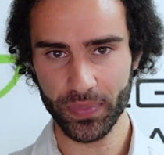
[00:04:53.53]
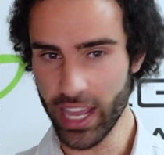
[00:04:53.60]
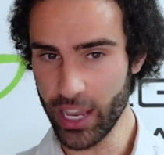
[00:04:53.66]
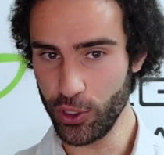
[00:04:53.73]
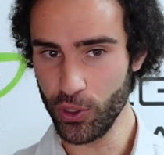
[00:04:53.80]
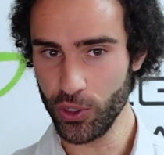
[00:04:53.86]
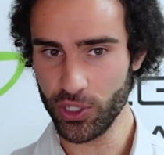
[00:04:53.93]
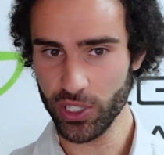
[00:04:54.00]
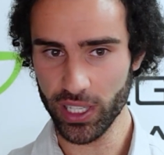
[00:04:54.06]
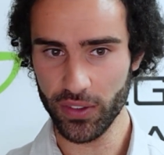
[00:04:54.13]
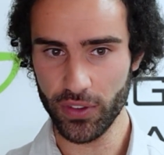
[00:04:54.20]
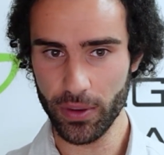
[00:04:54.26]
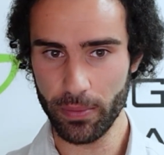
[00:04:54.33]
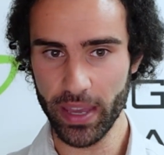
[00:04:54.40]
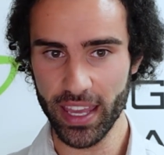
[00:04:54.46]
Now,
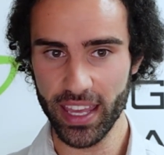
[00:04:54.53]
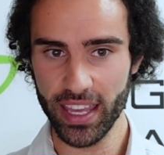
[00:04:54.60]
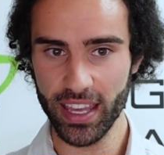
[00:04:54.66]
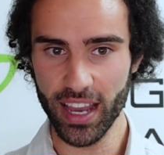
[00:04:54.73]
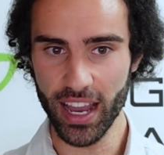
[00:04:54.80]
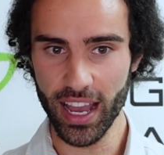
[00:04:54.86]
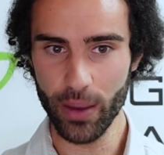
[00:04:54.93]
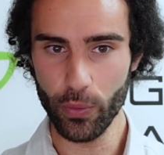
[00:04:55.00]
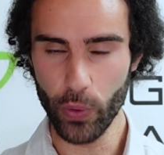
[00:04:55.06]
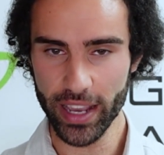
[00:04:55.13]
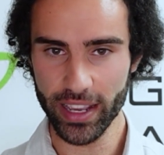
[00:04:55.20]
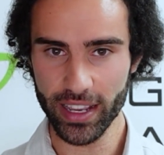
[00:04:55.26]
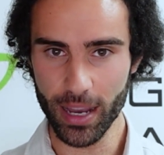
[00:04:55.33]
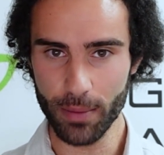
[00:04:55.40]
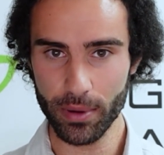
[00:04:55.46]
usually for me, I
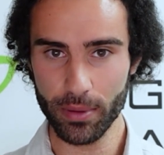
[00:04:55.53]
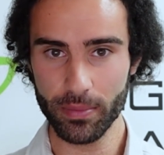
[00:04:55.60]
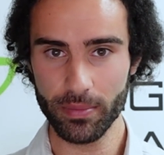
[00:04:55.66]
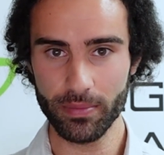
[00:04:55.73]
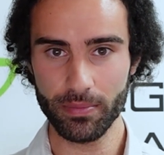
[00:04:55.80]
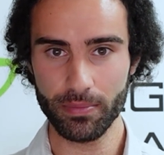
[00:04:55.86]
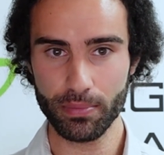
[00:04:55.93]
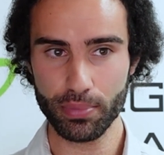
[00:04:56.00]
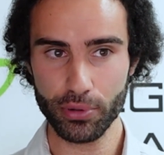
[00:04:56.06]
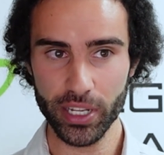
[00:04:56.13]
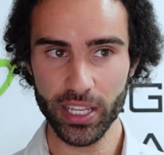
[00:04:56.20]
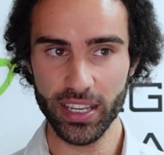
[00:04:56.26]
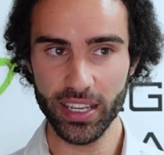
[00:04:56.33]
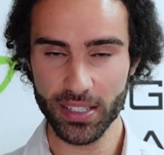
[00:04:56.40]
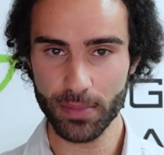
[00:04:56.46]
wake up
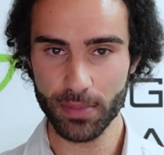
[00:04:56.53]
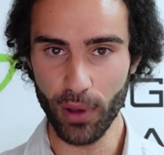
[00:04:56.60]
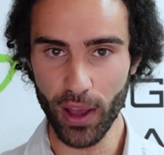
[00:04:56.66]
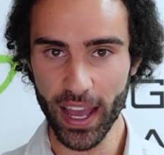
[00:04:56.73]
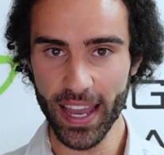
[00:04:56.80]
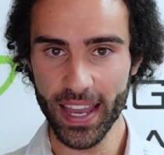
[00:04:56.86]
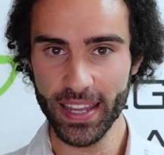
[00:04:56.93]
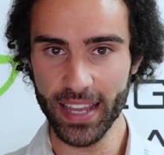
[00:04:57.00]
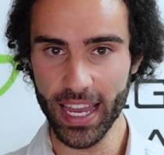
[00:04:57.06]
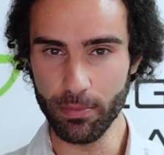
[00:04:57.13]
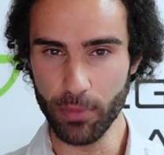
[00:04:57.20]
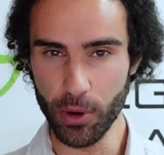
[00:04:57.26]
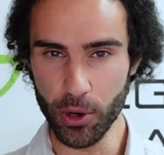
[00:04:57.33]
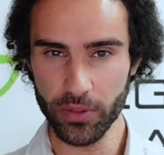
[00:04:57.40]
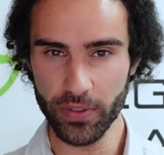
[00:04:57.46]
pretty inspired
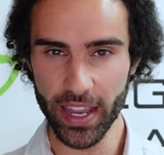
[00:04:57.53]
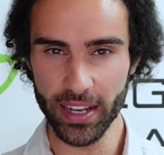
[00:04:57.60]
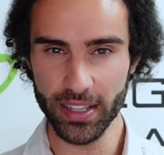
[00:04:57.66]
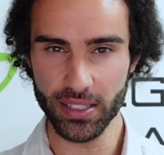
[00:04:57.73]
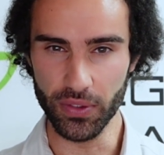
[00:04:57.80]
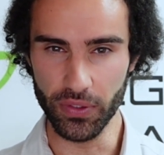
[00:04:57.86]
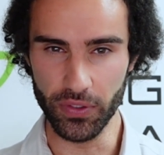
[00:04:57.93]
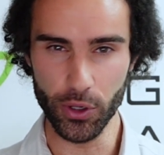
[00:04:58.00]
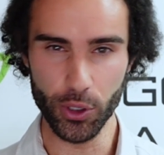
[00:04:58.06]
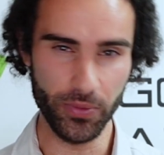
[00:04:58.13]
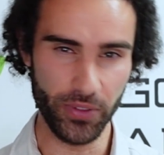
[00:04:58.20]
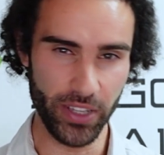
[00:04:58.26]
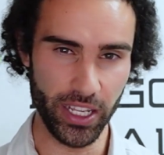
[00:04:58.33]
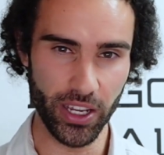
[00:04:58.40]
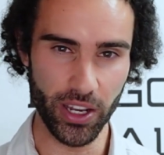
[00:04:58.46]
and motivated to
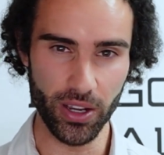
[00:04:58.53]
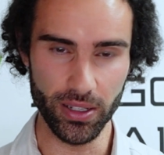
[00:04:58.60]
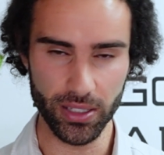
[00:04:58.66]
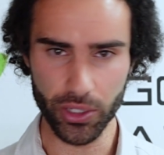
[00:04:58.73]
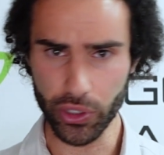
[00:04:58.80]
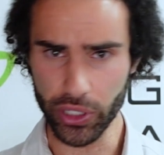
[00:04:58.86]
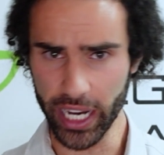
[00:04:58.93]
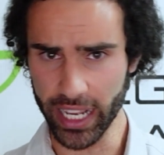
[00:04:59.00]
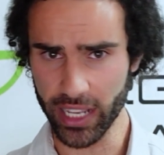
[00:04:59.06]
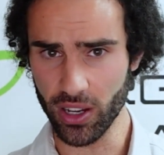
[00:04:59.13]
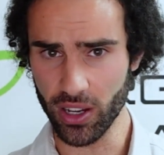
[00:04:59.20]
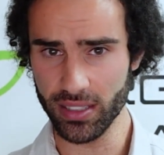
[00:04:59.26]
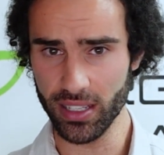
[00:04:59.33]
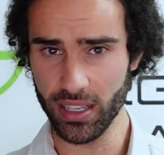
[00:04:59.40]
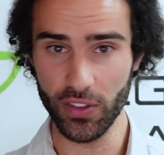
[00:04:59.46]
film videos, create
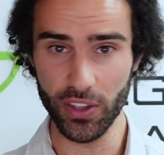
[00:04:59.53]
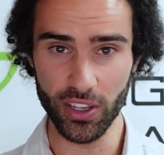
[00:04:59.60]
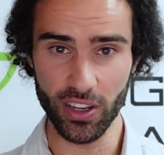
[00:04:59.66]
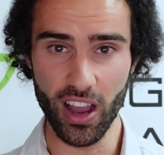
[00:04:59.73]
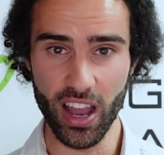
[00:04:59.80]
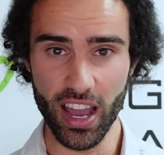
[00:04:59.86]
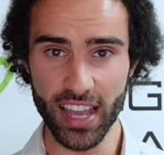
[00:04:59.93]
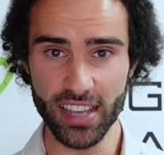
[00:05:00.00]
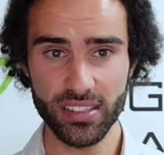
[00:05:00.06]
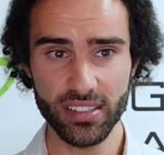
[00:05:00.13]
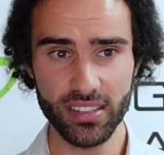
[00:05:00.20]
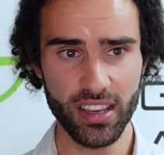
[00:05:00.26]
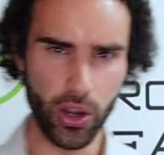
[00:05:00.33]
content for you guys,